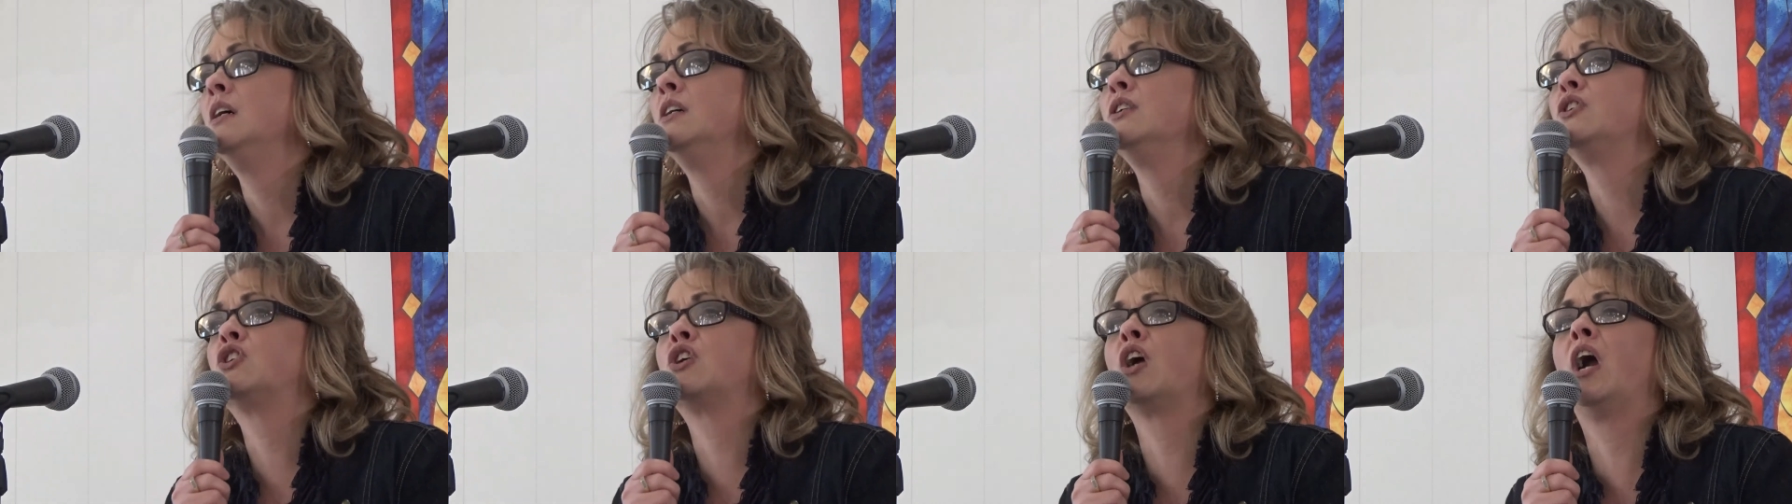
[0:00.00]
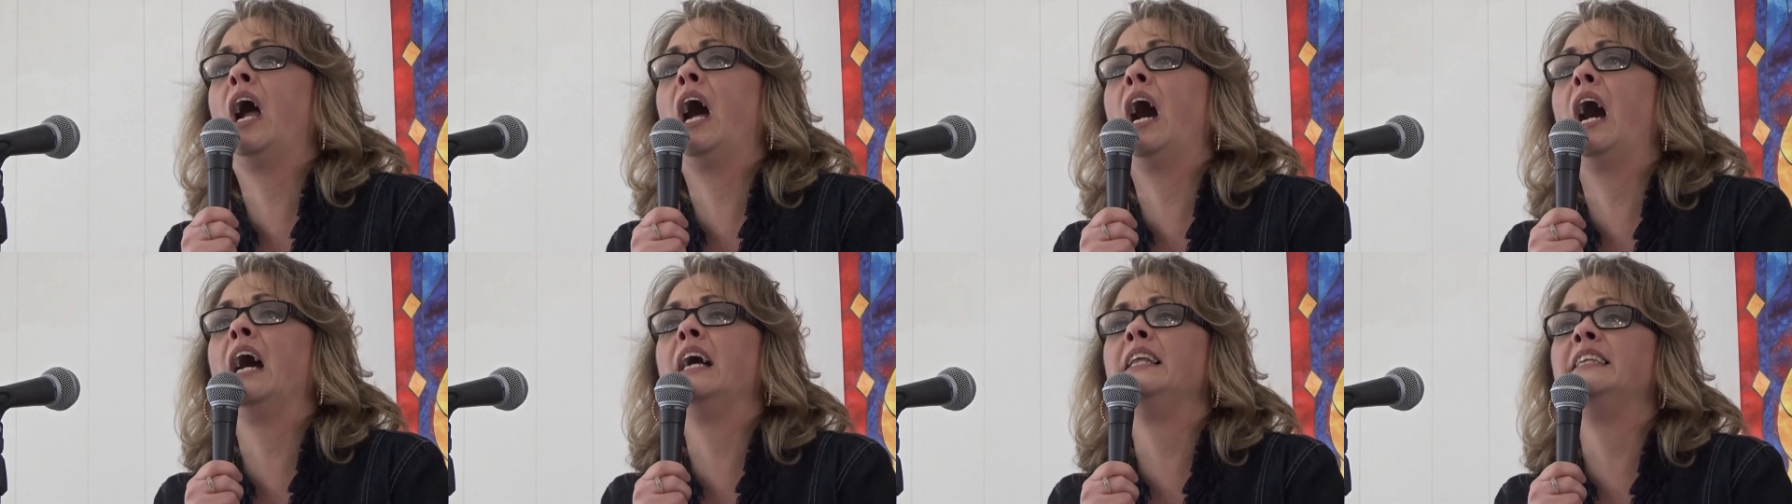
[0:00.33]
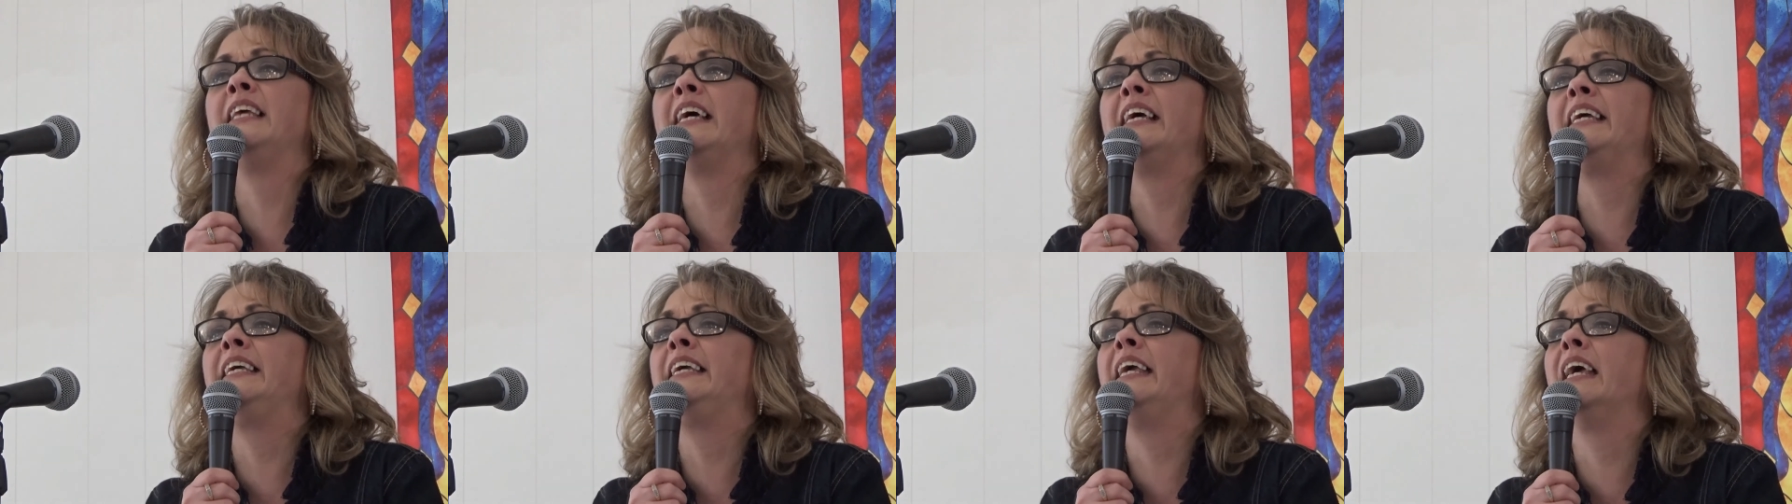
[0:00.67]
trying
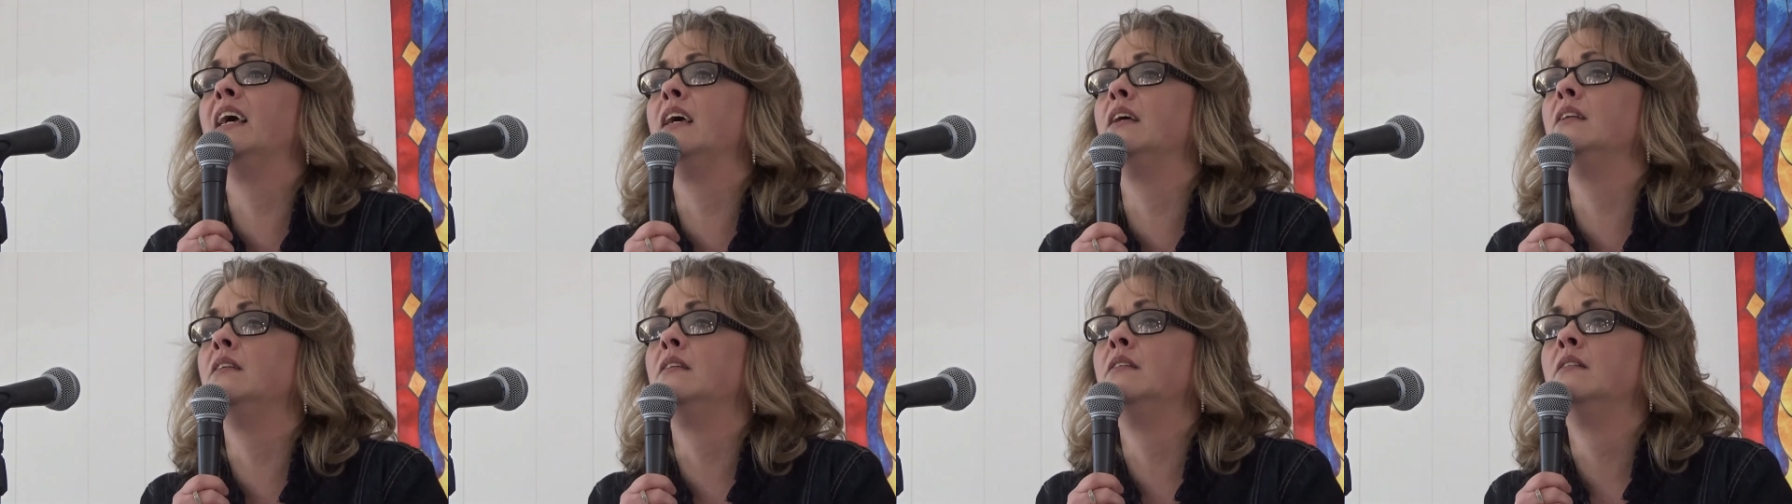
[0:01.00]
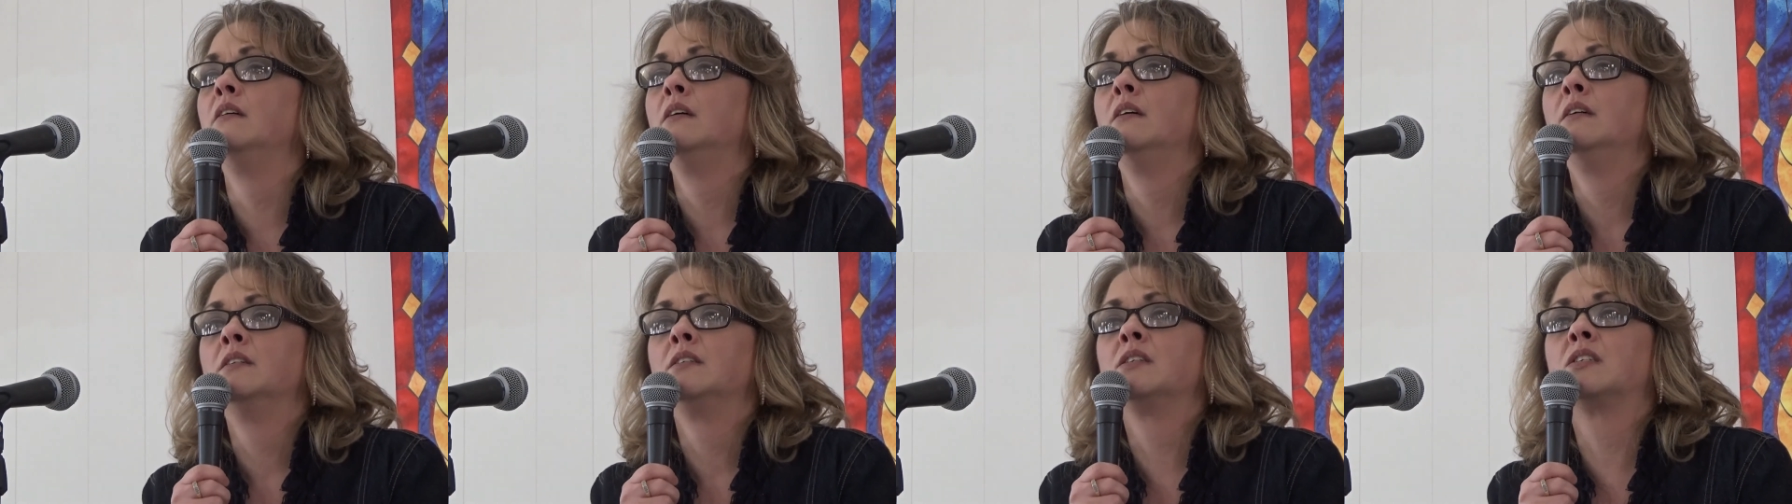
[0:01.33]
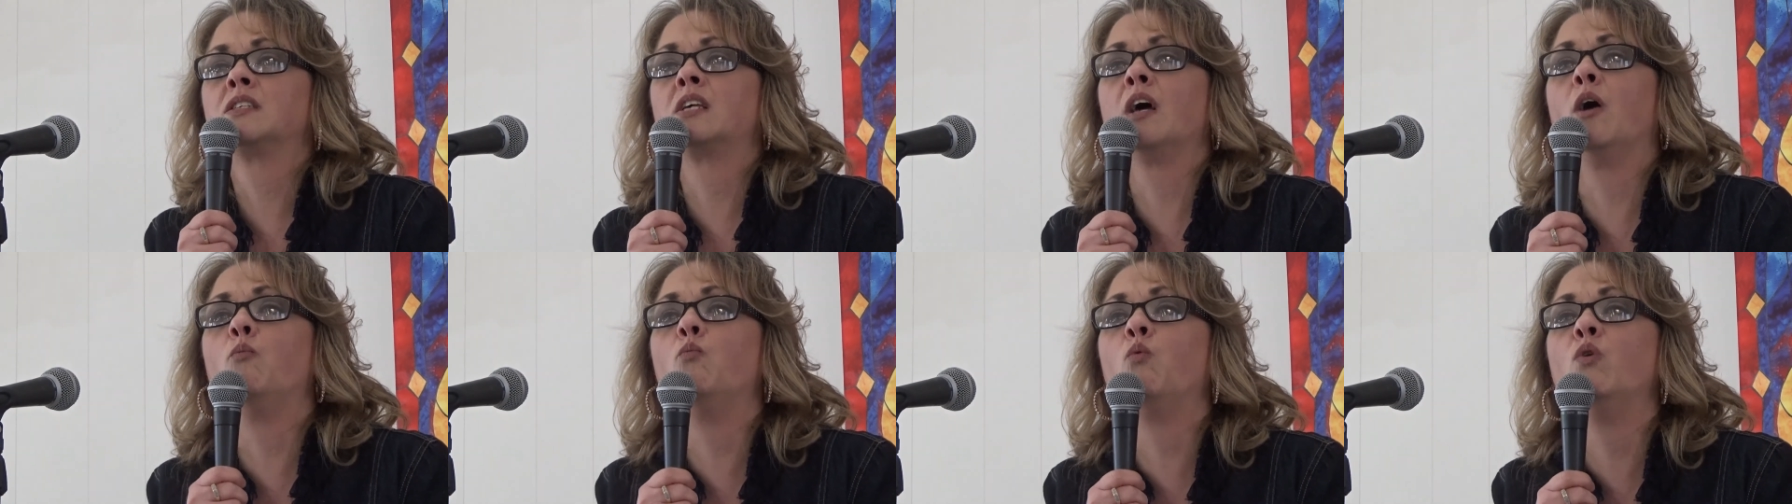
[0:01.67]
to get
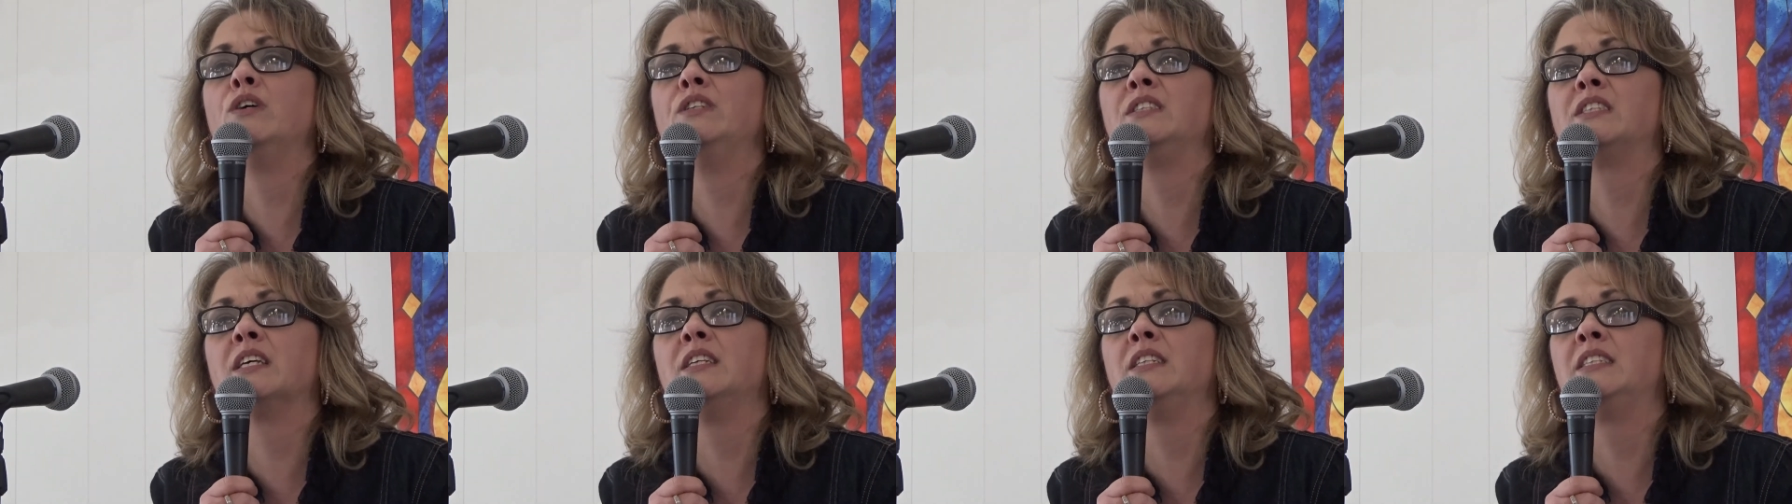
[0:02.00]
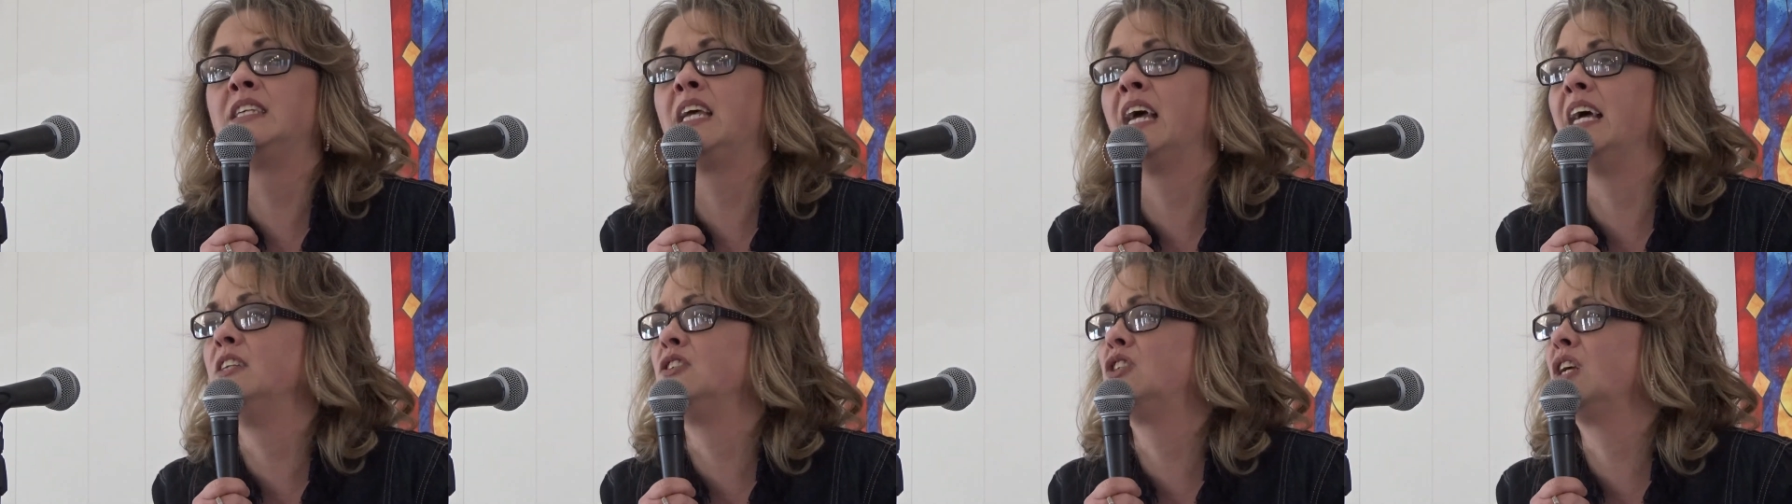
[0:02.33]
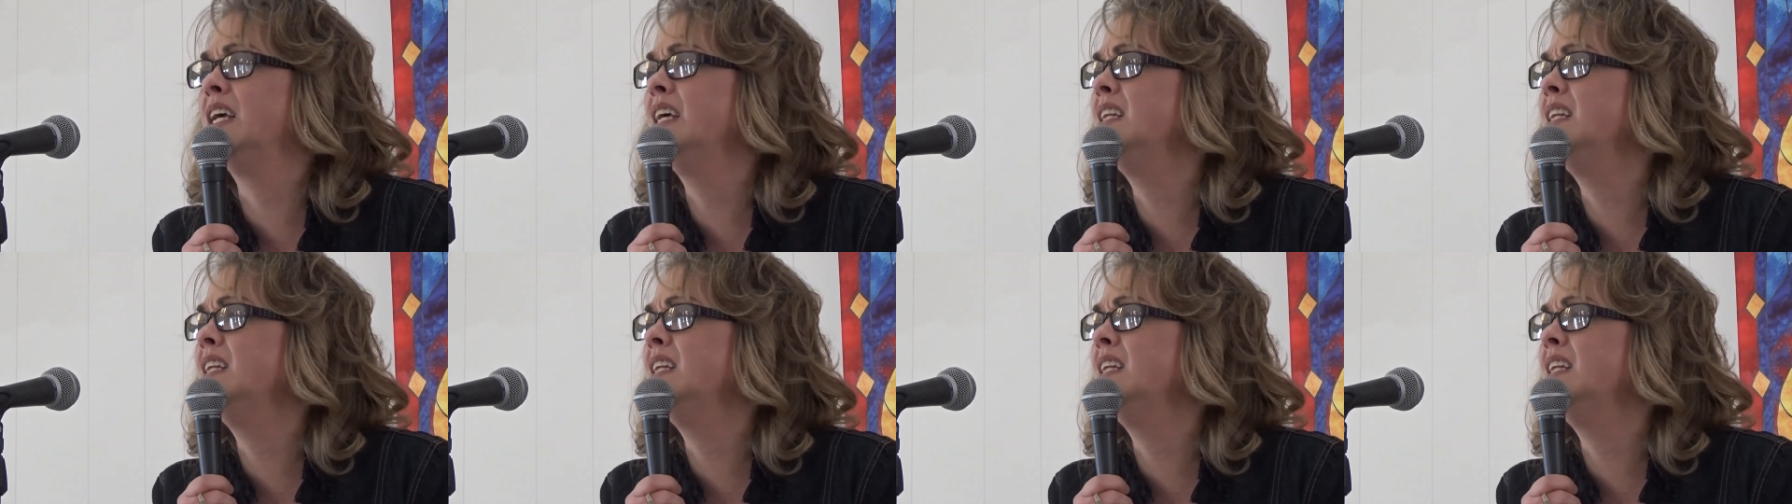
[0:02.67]
someone's attention.